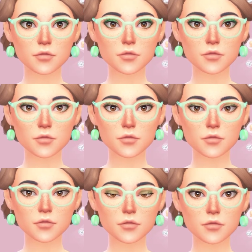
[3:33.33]

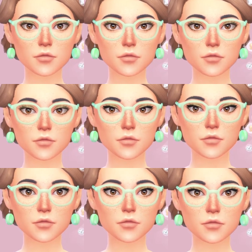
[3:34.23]

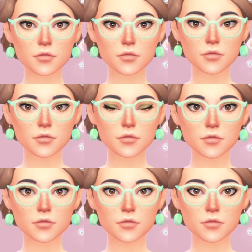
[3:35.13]

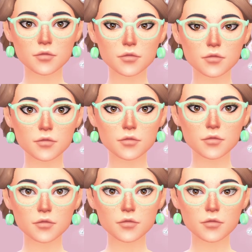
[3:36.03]

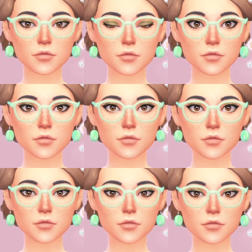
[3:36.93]

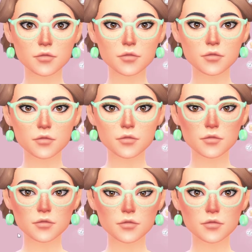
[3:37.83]

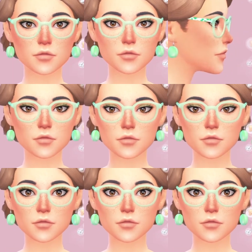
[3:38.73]
No one is speaking in this clip.